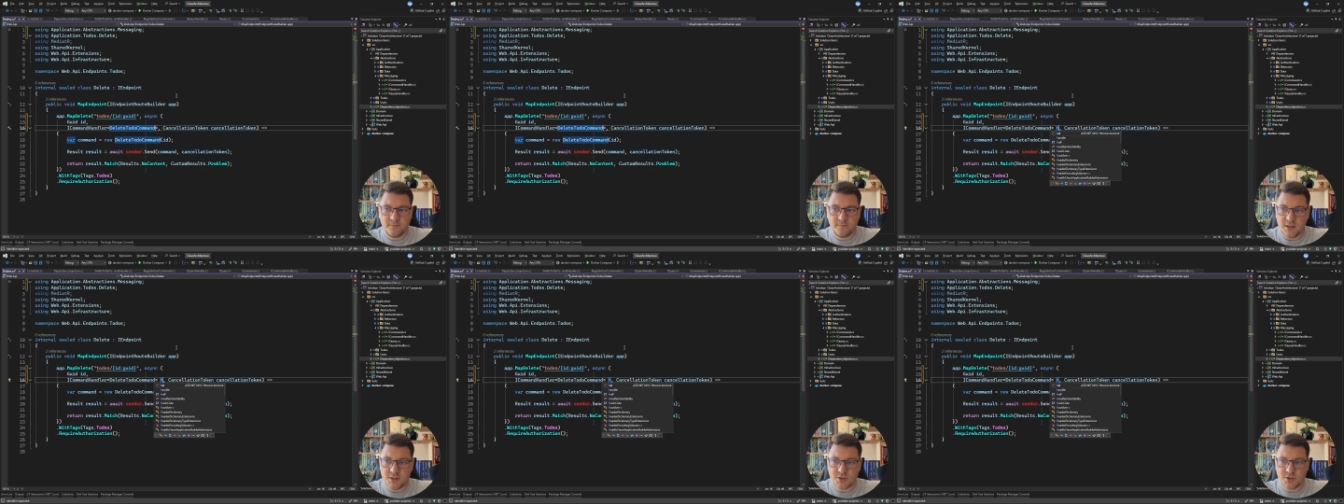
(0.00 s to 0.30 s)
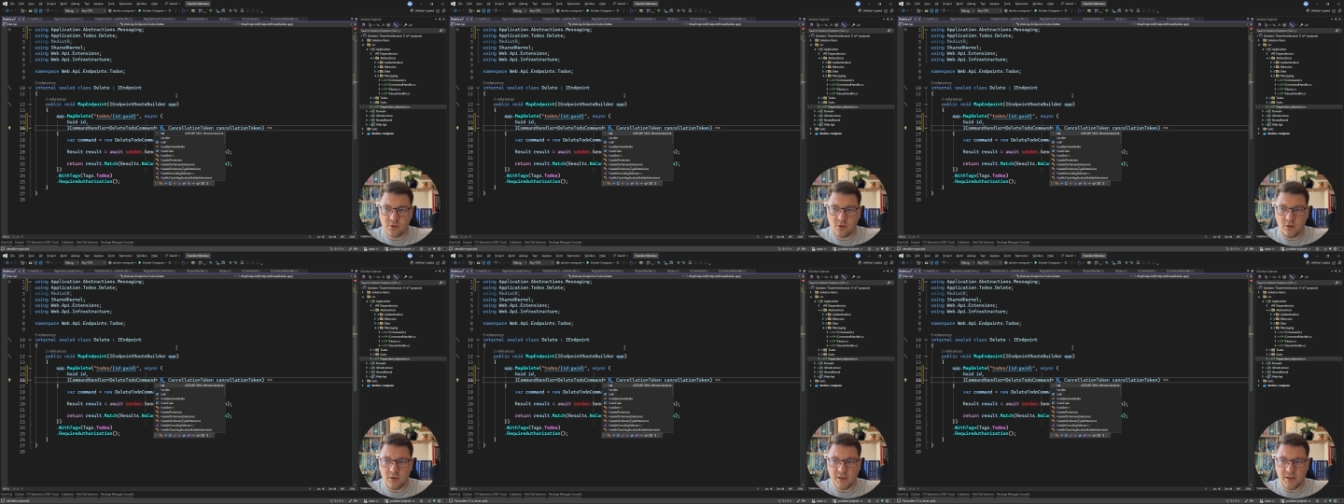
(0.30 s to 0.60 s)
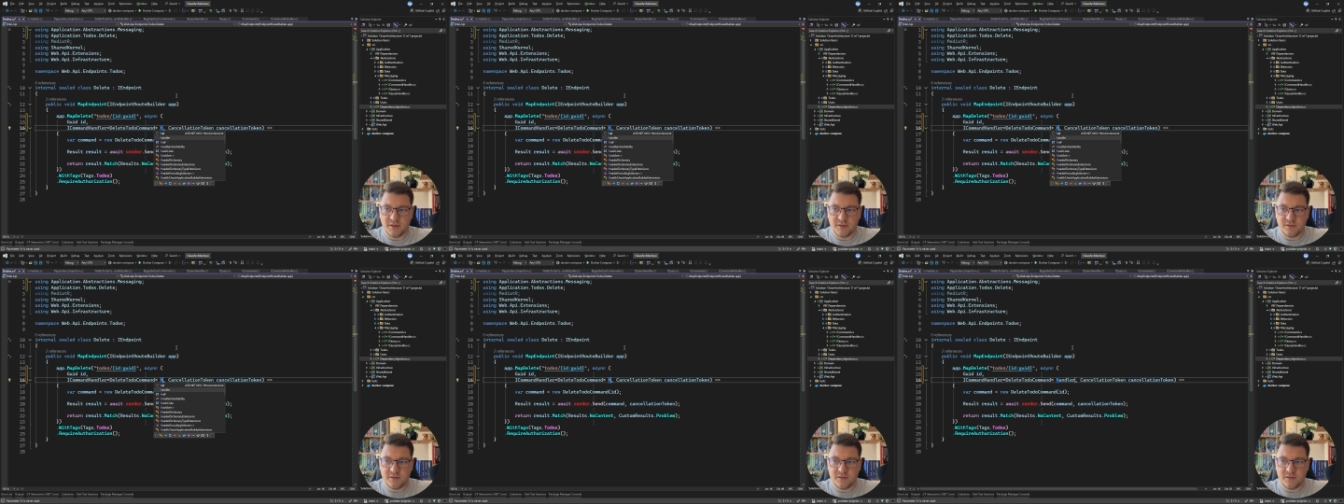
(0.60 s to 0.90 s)
Let's call
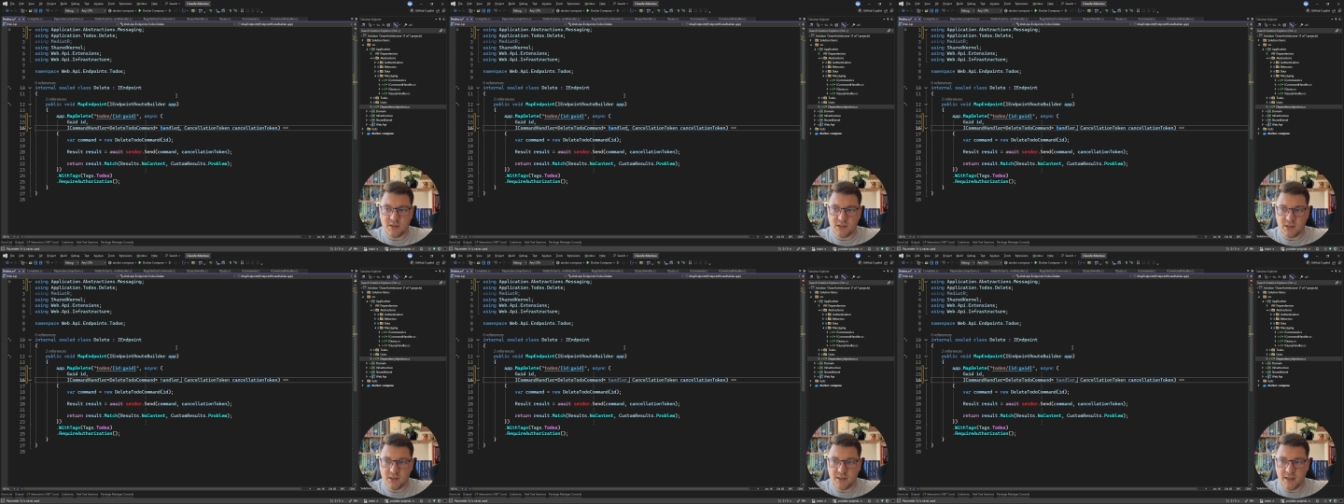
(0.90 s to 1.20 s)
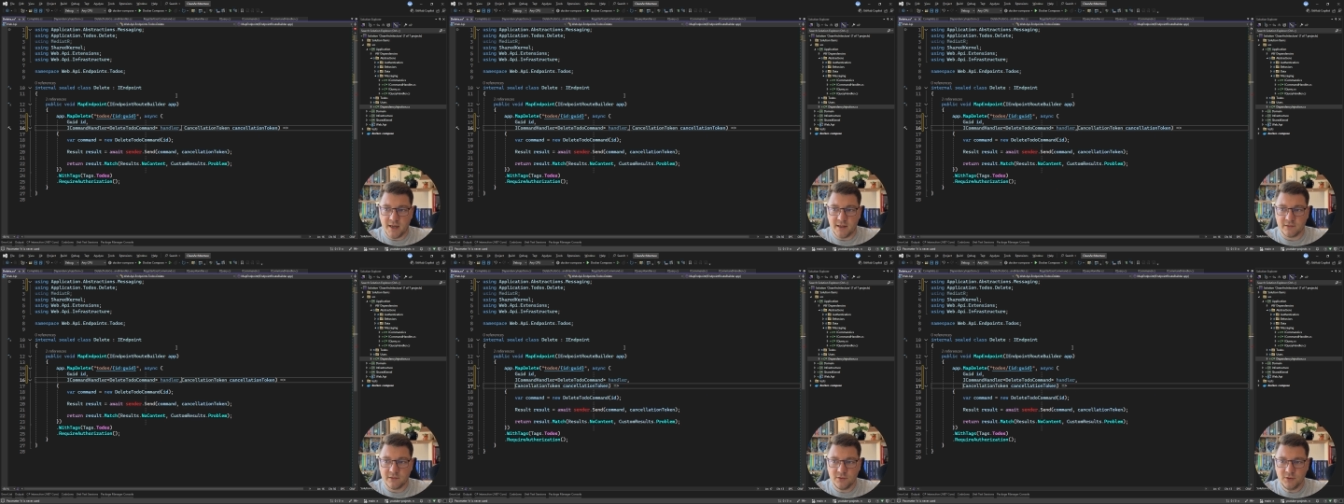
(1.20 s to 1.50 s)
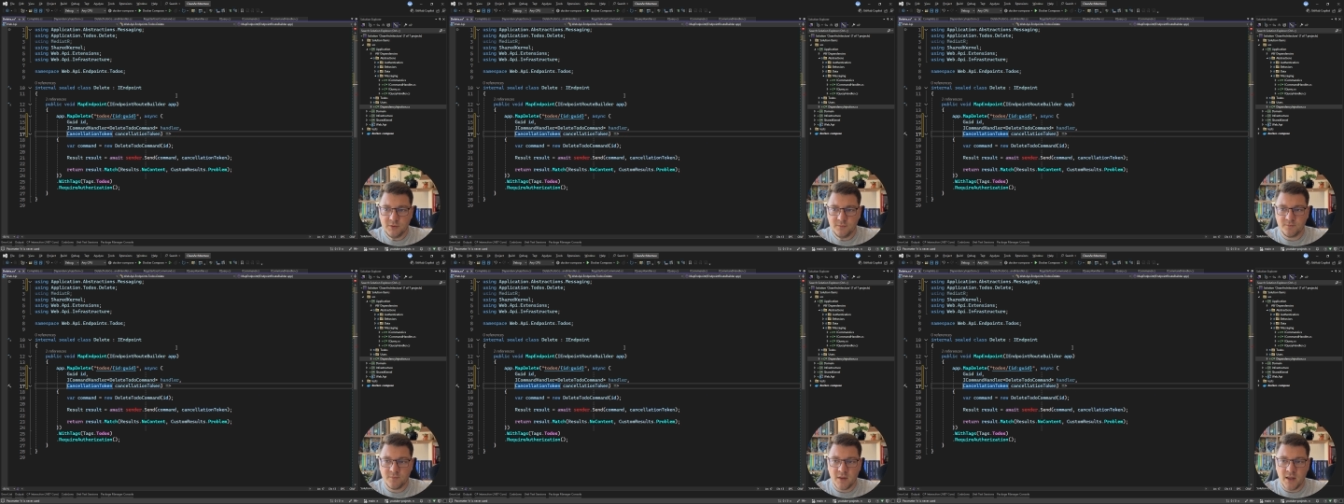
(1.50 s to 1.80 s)
it the
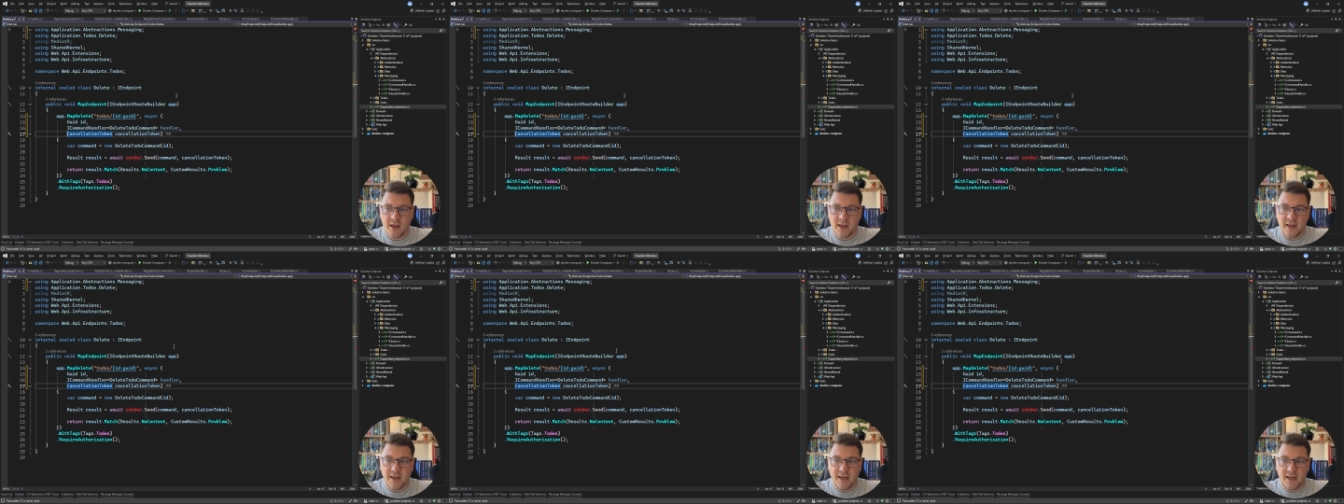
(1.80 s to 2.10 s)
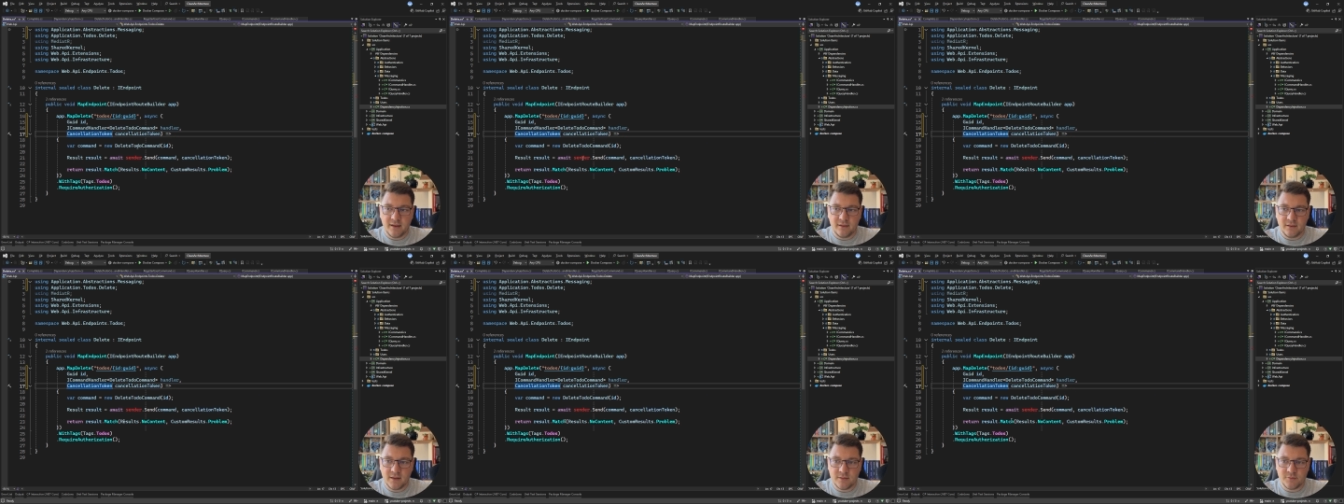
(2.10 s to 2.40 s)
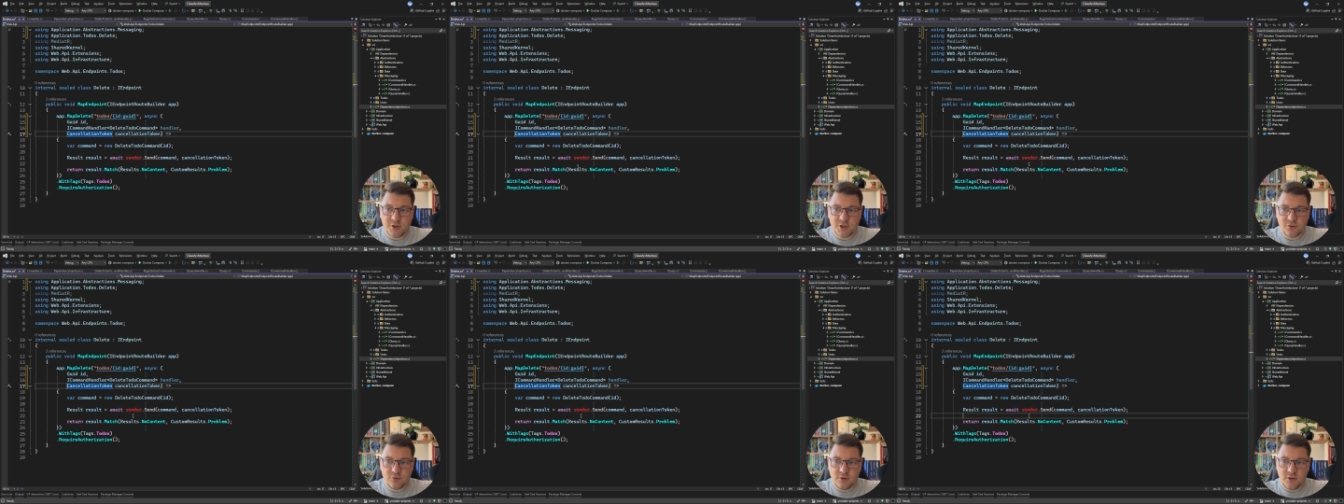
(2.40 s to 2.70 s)
handler and
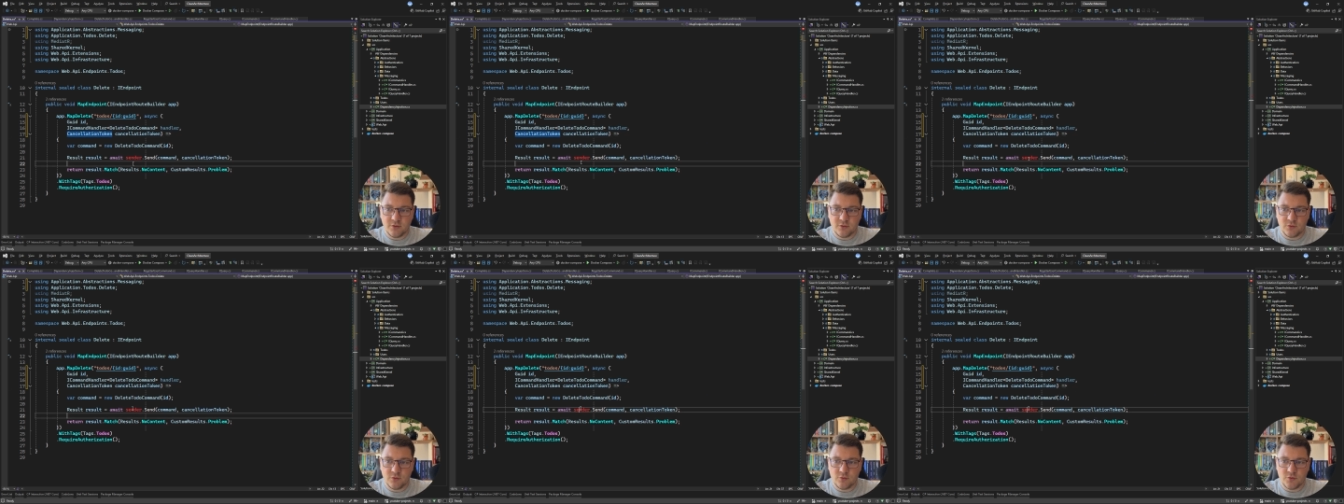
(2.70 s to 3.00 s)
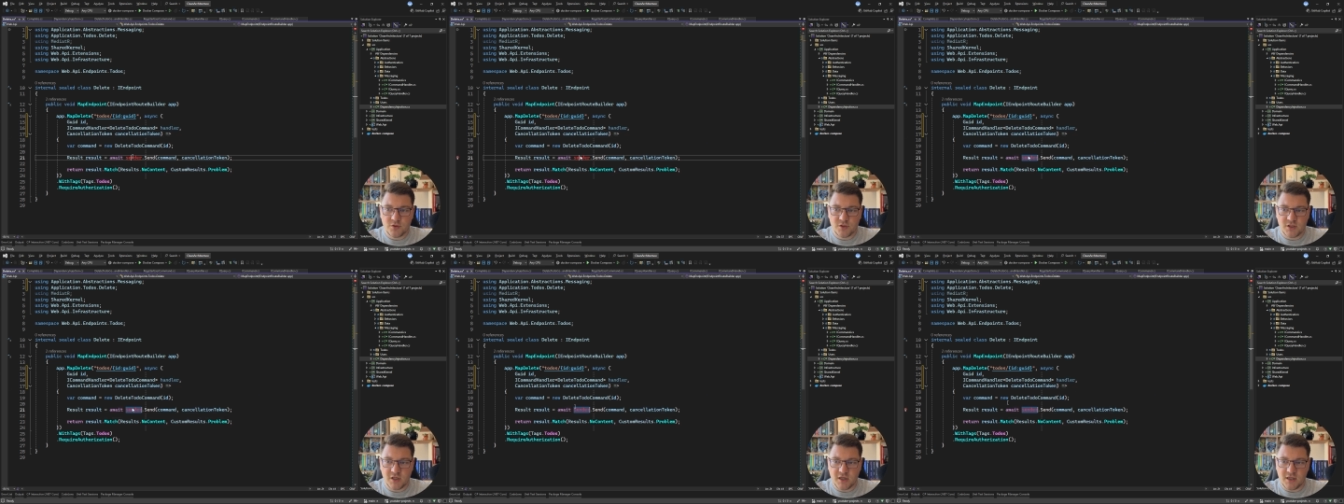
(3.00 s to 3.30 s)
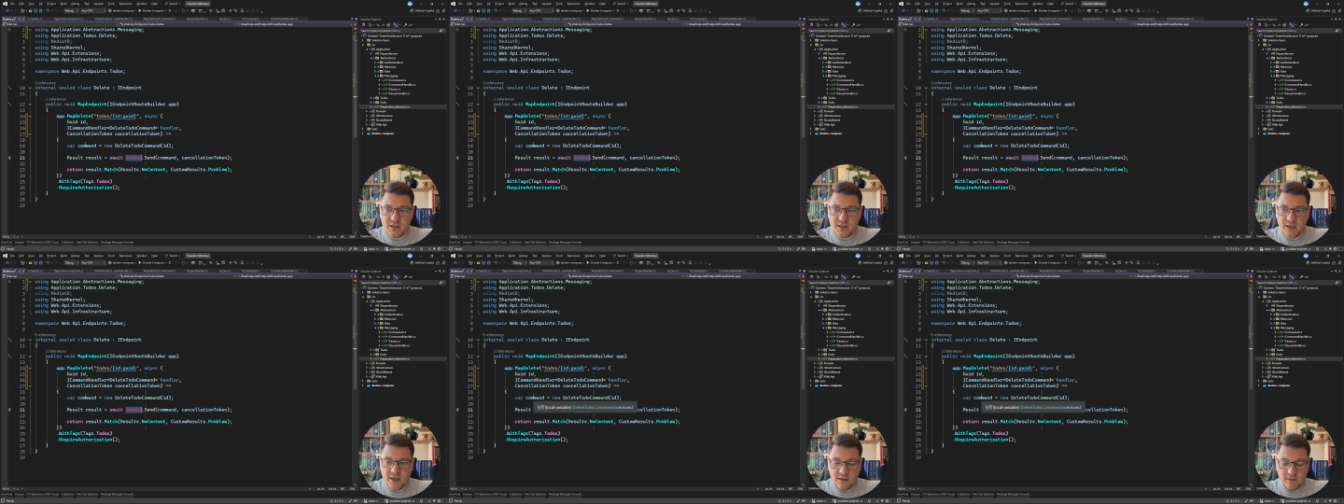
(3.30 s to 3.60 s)
I'm just going to
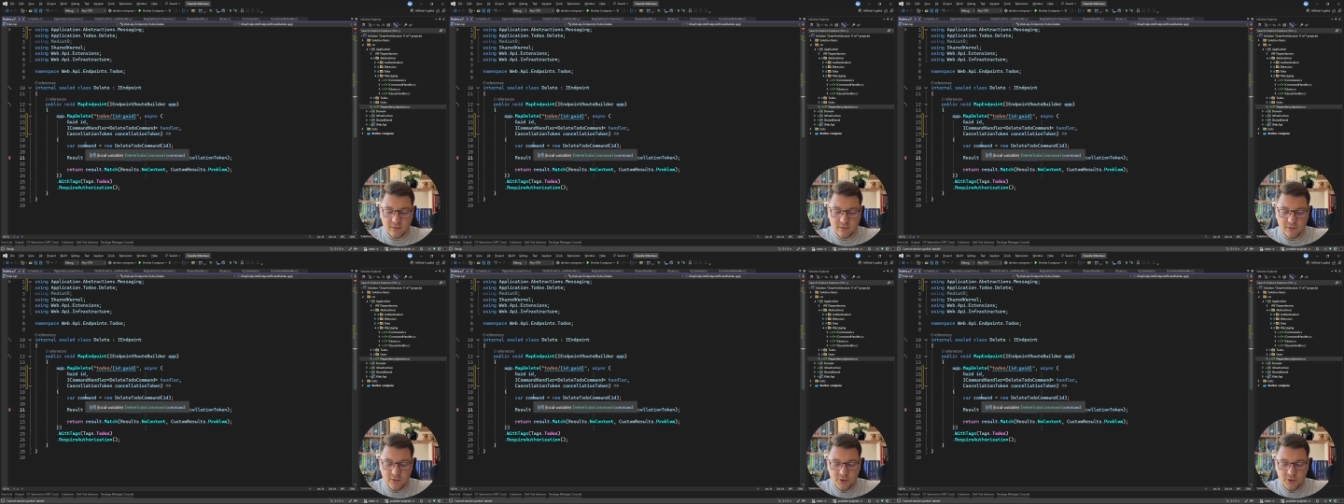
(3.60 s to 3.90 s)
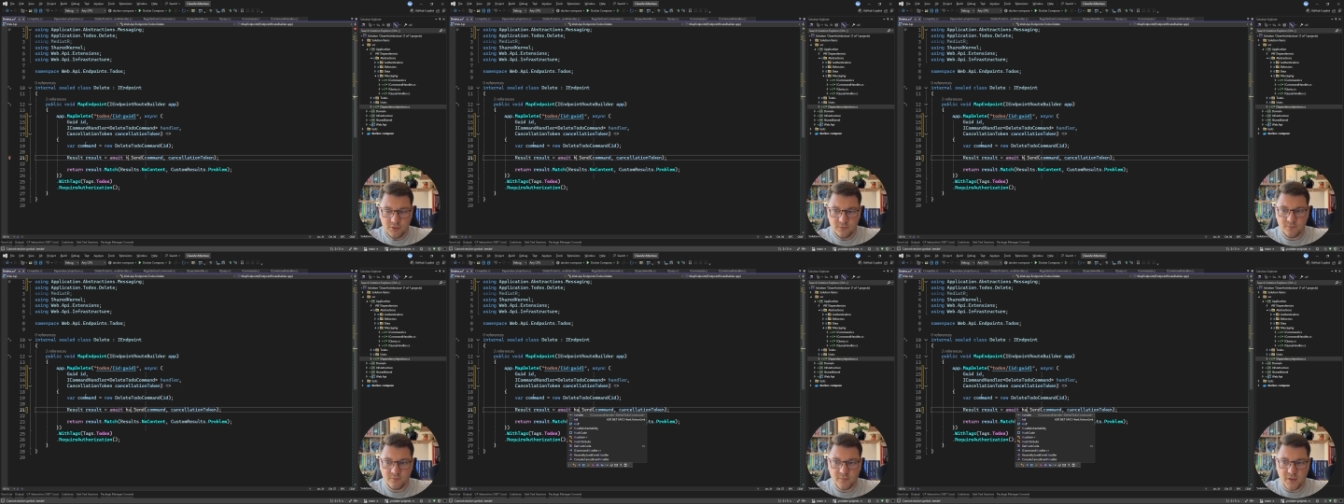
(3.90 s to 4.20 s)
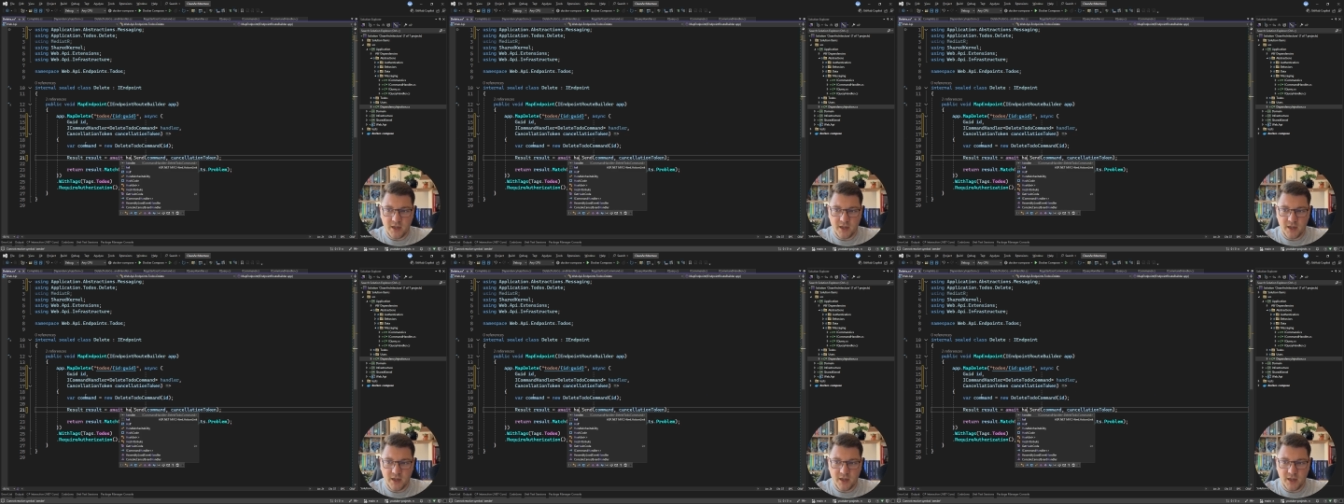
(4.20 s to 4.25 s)
say handler